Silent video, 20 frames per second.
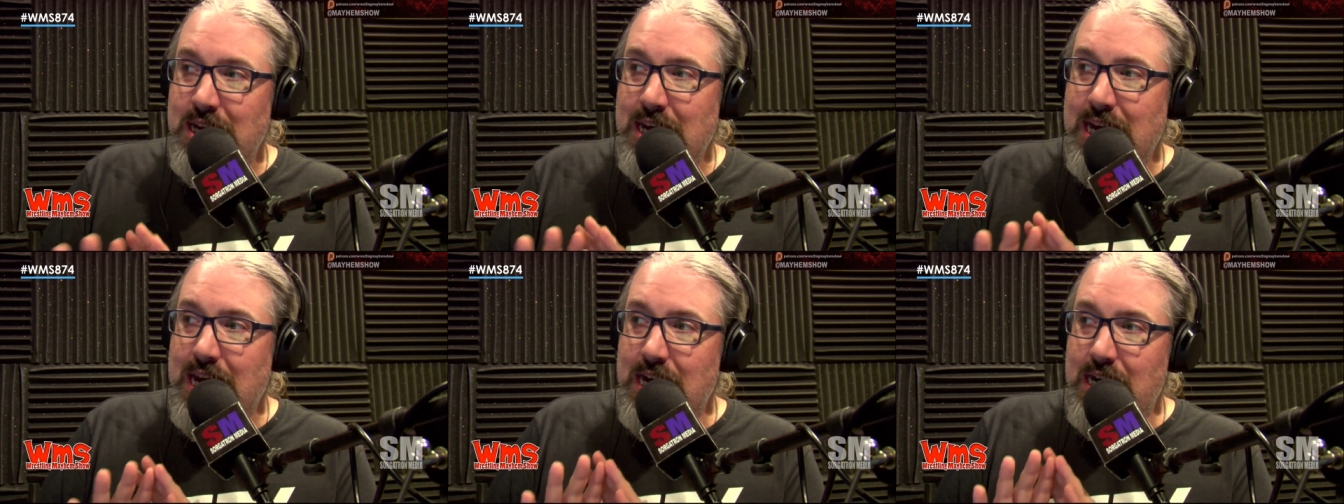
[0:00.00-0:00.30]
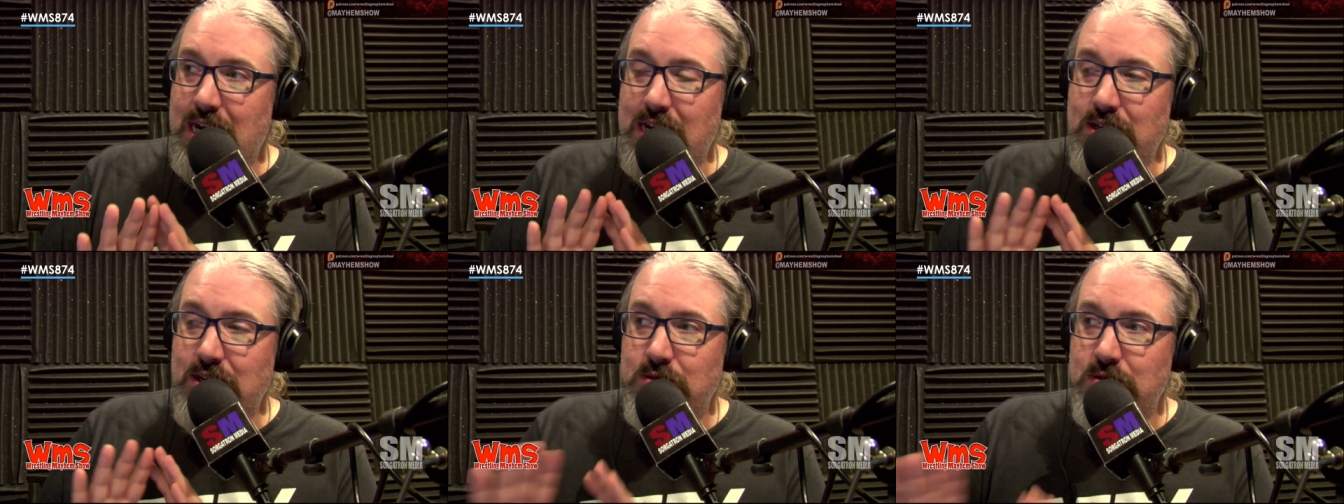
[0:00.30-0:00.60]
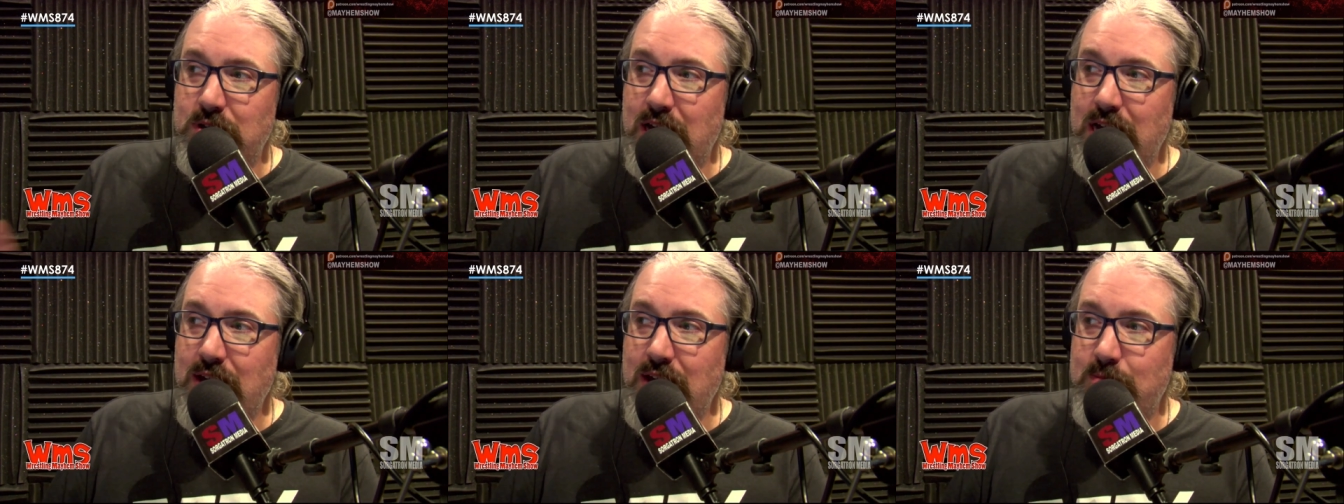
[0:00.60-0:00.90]
And I do
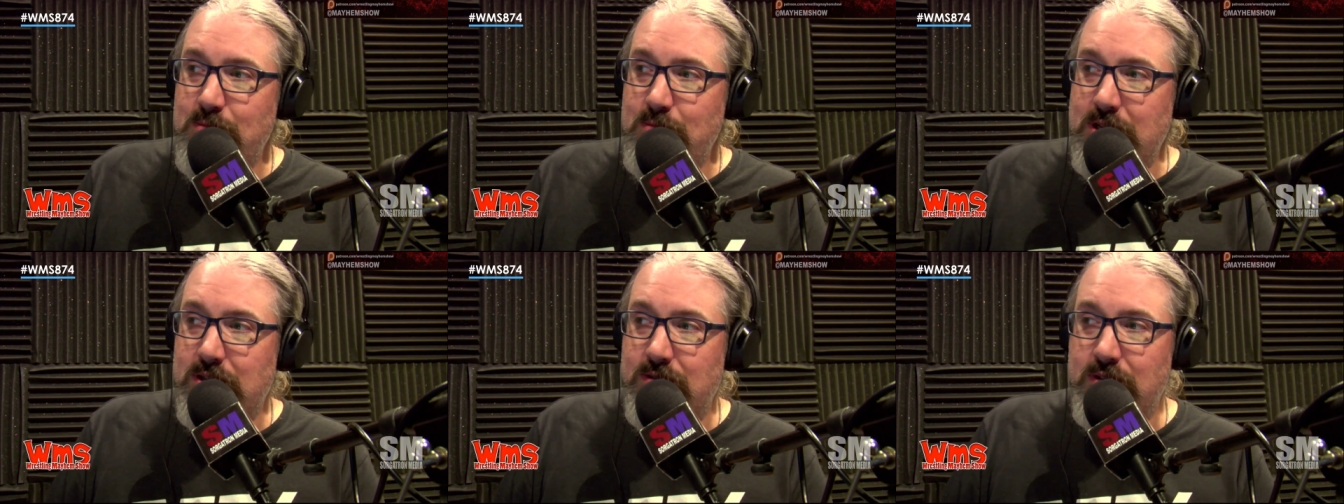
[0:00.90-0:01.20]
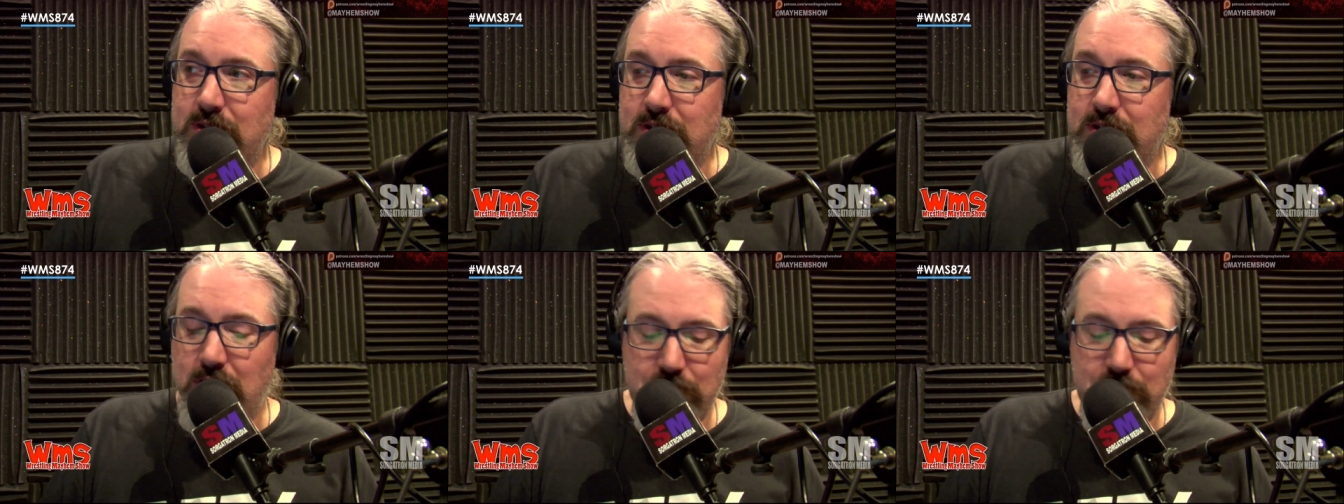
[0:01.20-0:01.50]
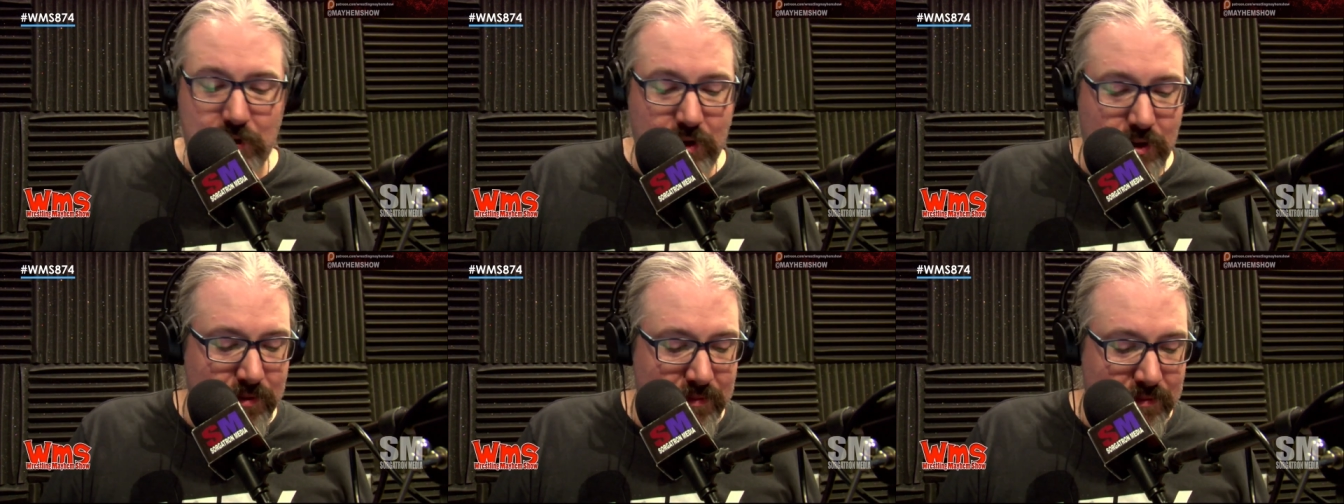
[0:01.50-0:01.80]
not have a piece of this
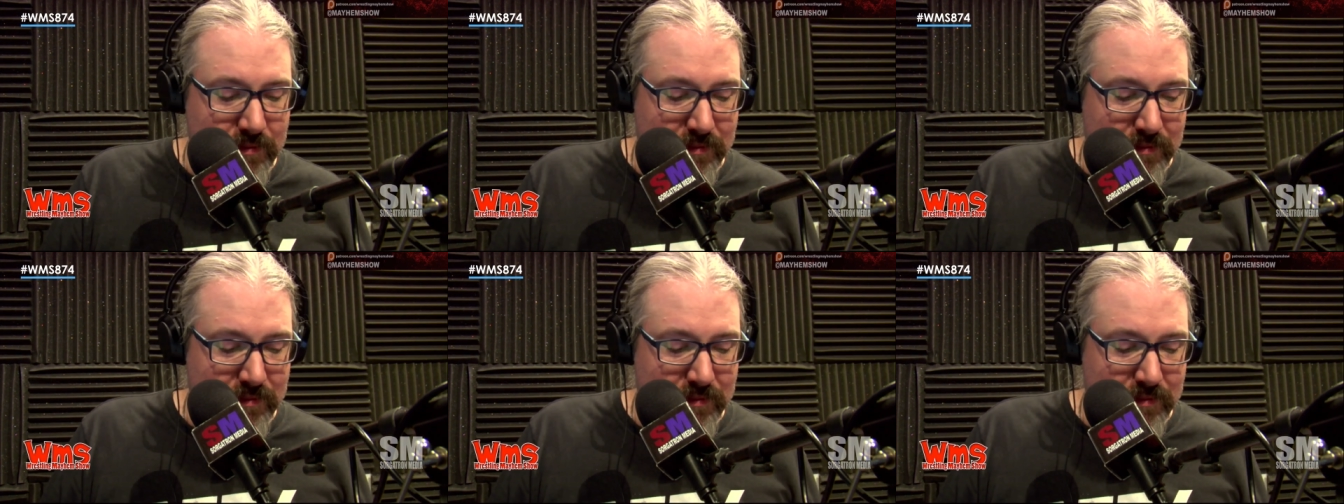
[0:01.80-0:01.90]
company.